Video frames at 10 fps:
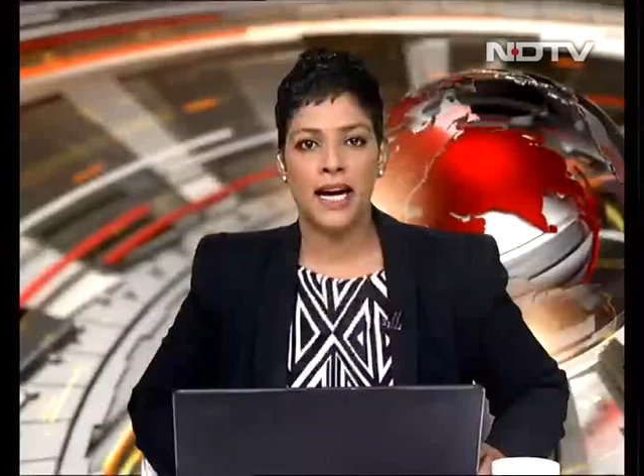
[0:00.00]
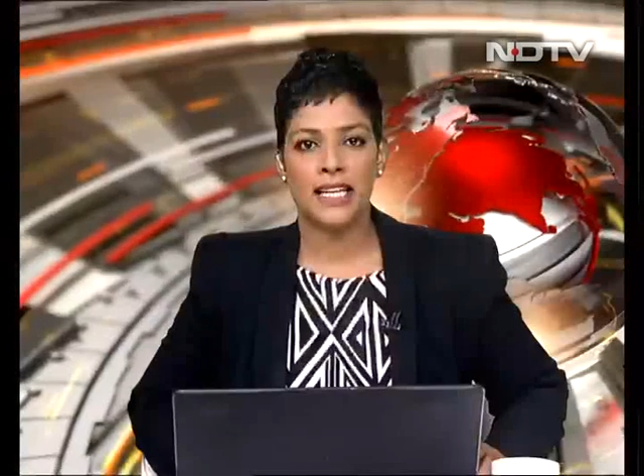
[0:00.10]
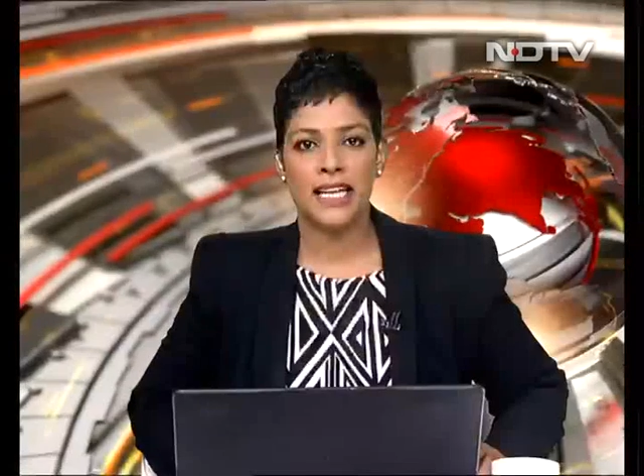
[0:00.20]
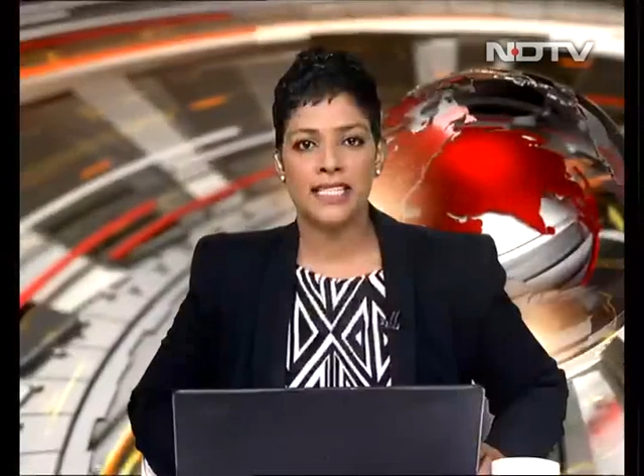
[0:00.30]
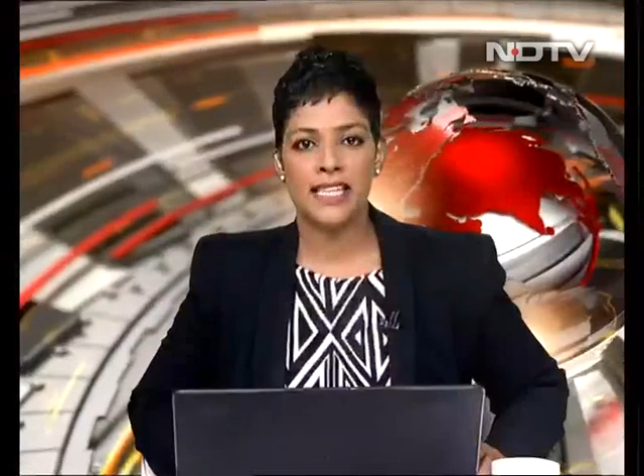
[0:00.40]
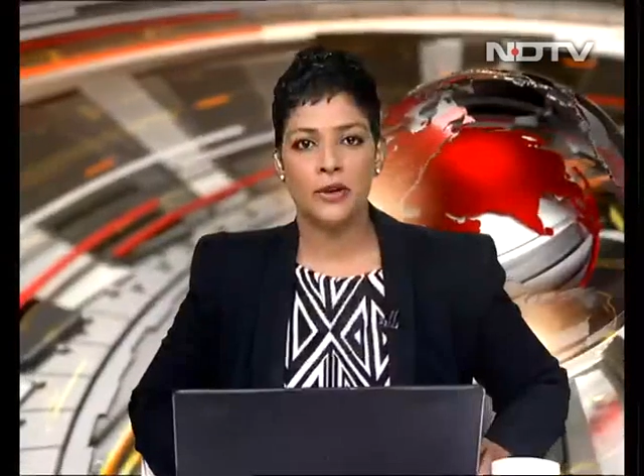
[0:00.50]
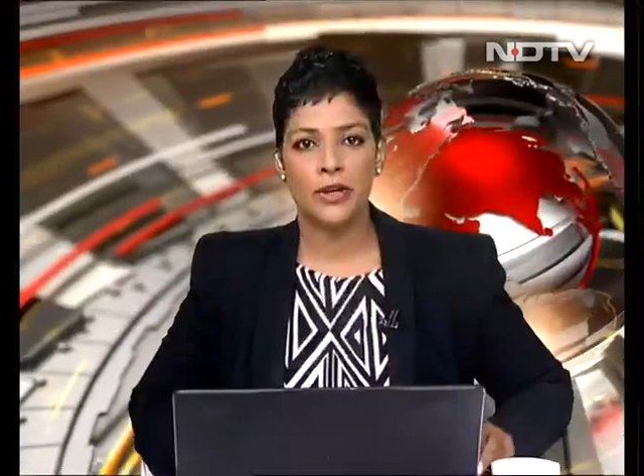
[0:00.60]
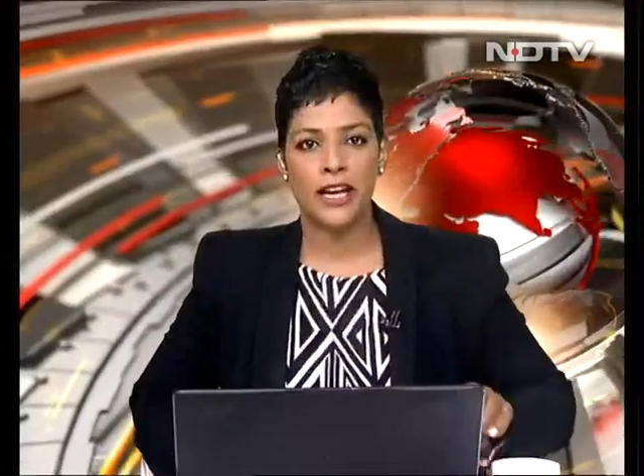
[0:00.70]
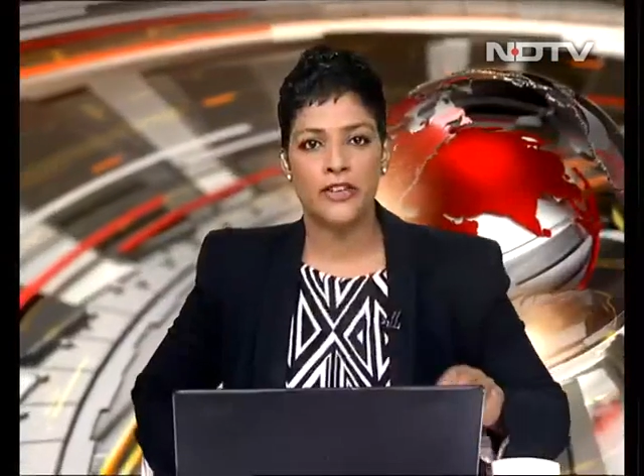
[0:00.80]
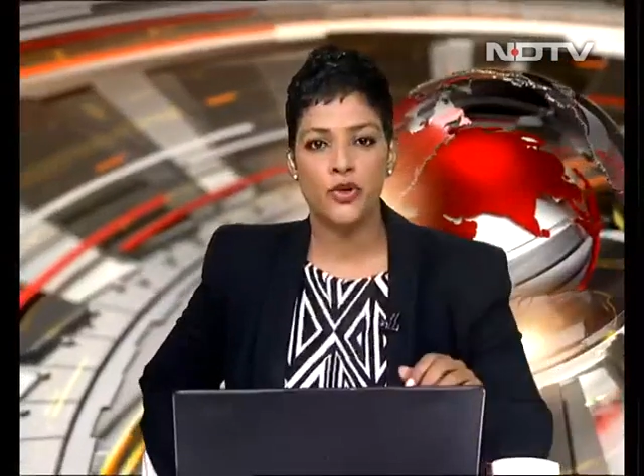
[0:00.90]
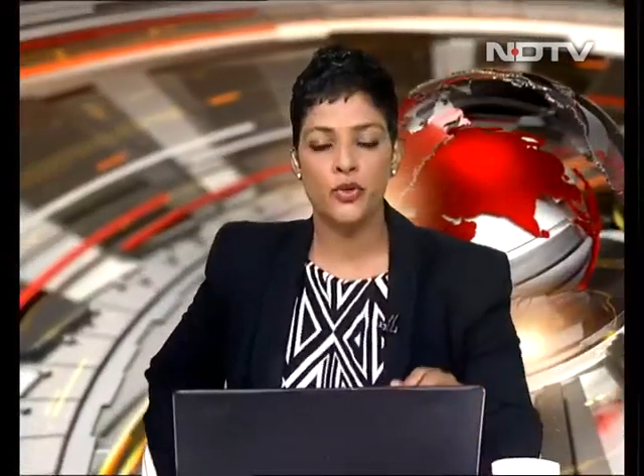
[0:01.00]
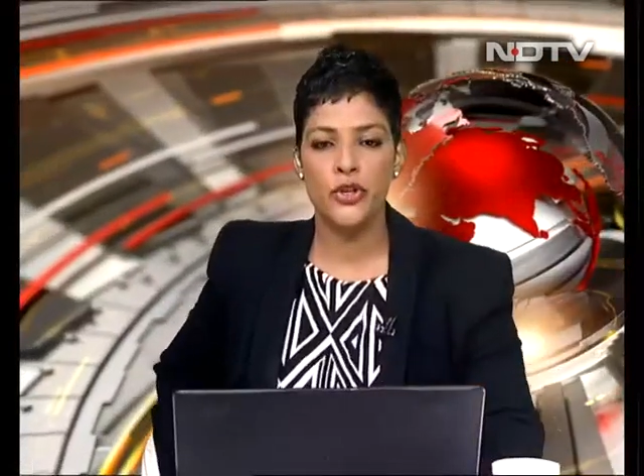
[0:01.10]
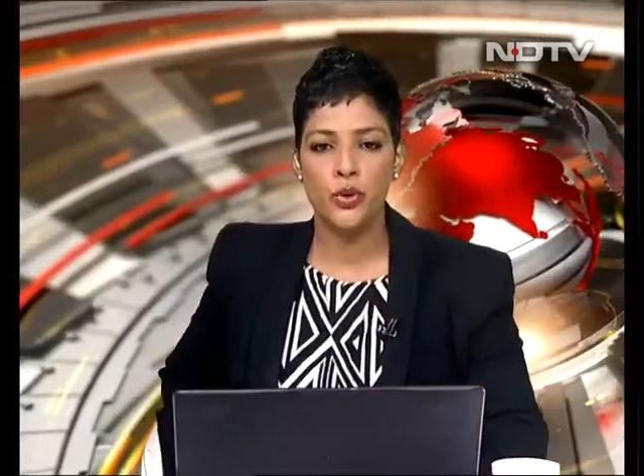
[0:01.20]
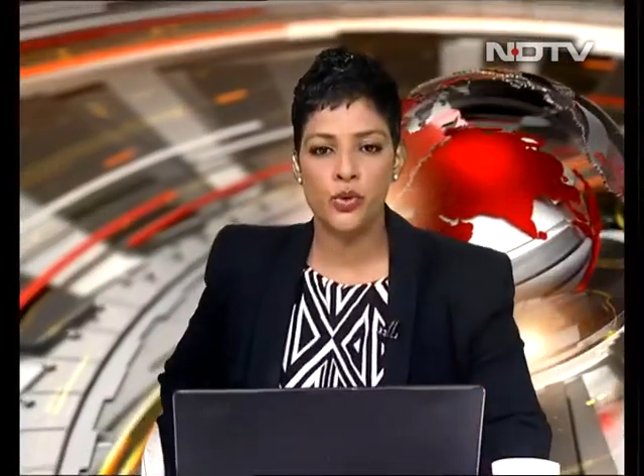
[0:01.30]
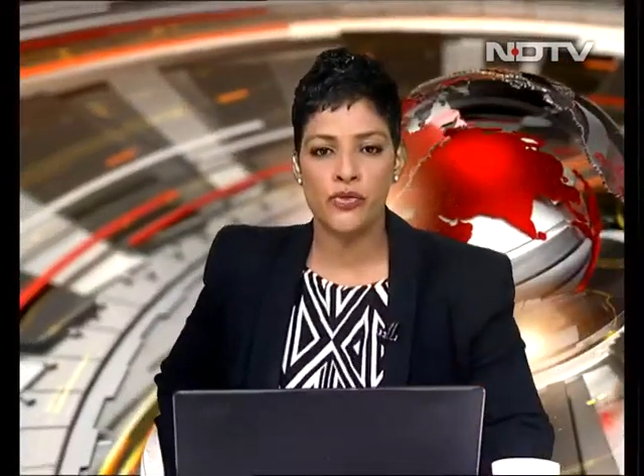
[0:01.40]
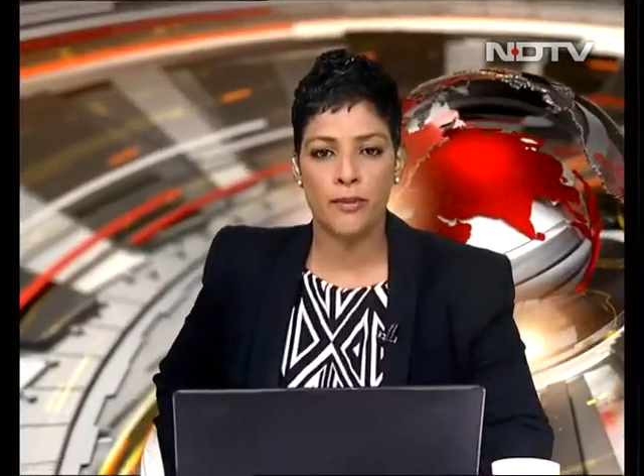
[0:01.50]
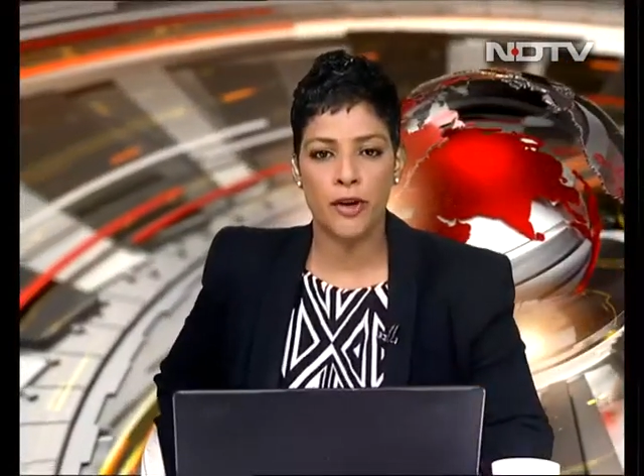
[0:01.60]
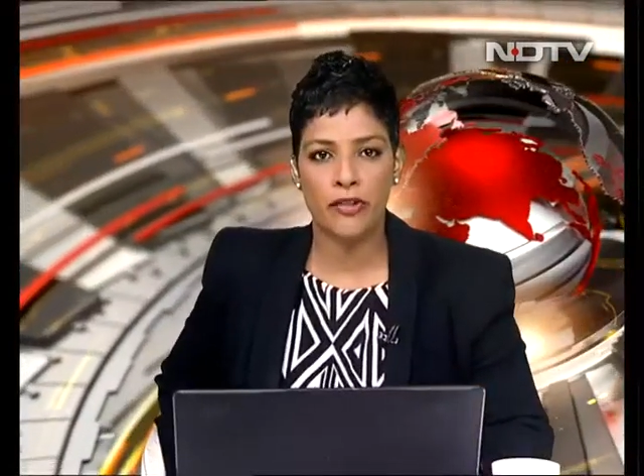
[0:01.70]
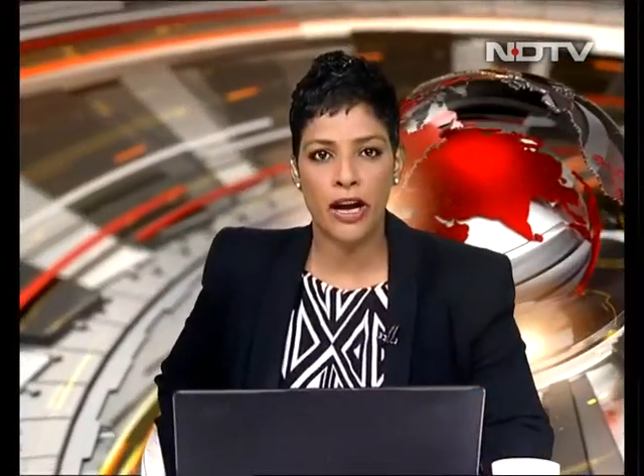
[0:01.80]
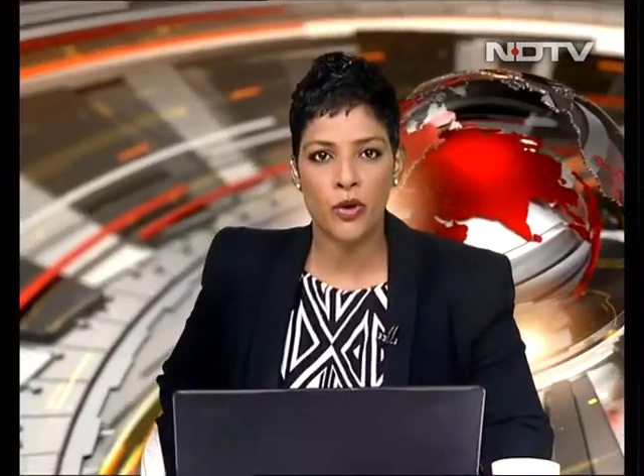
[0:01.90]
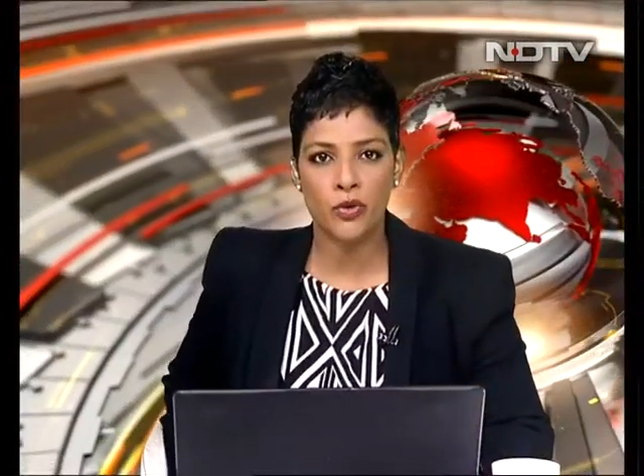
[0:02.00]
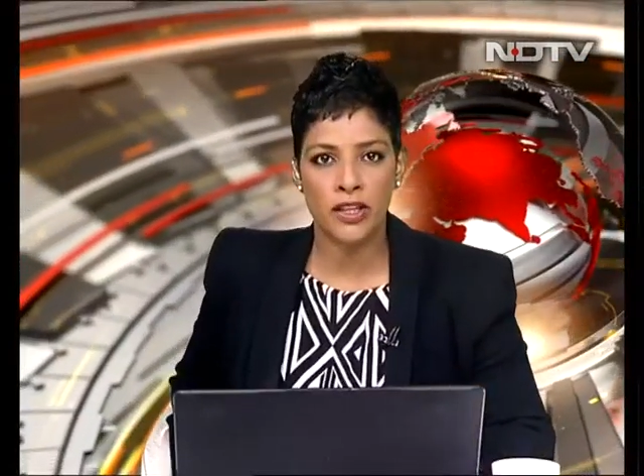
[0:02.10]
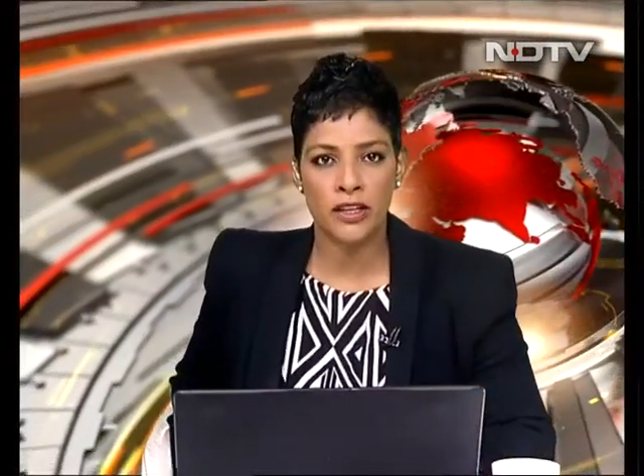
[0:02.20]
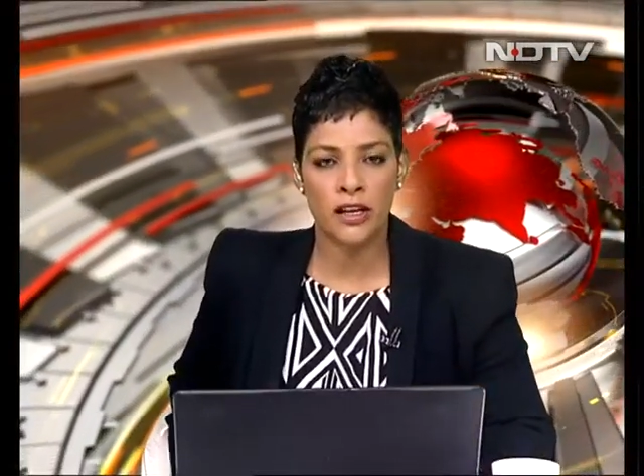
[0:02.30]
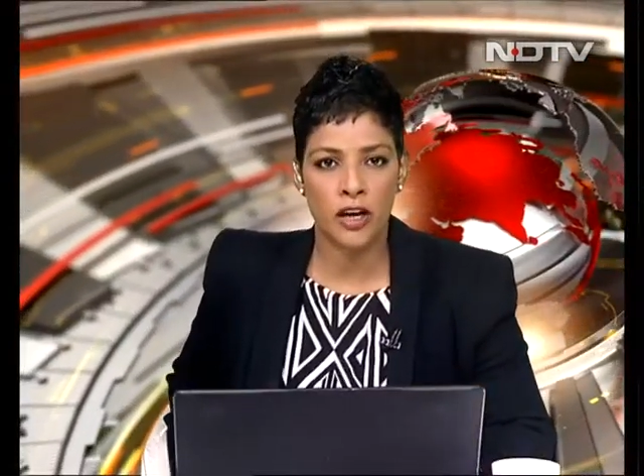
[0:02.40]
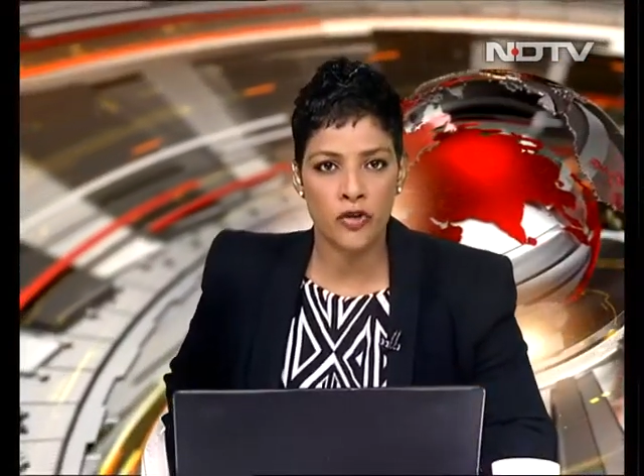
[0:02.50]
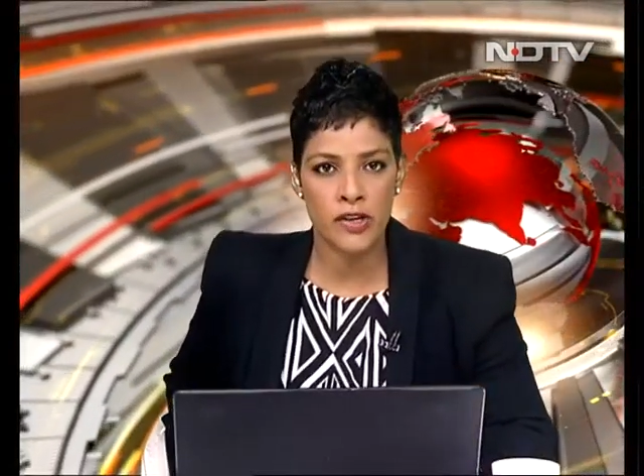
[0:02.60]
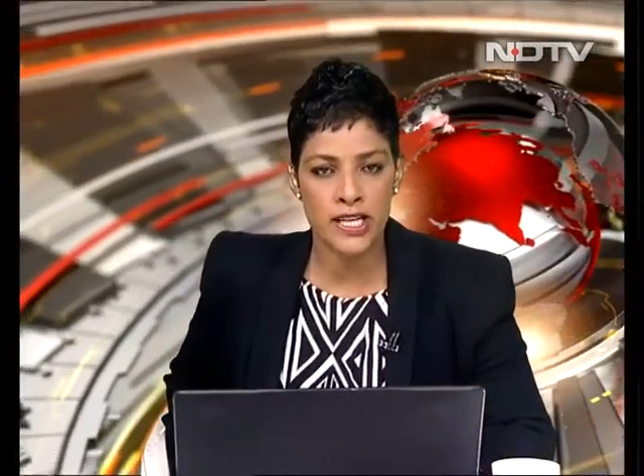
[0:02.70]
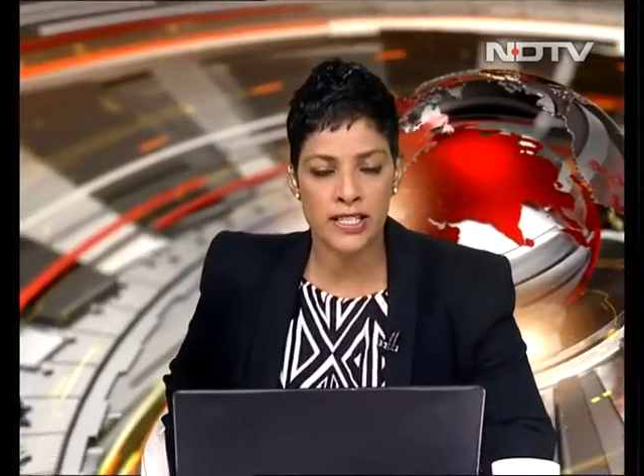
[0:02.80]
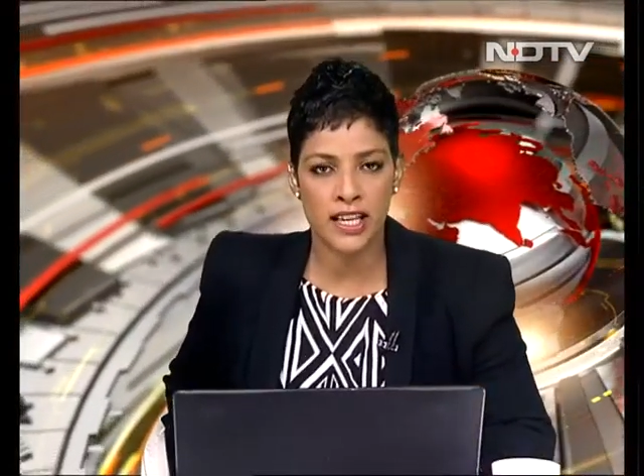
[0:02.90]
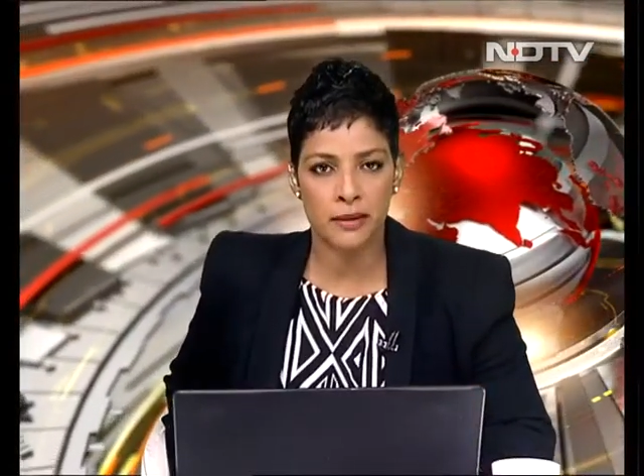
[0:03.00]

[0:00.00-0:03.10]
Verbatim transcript: fact, let's now get you news from around the country.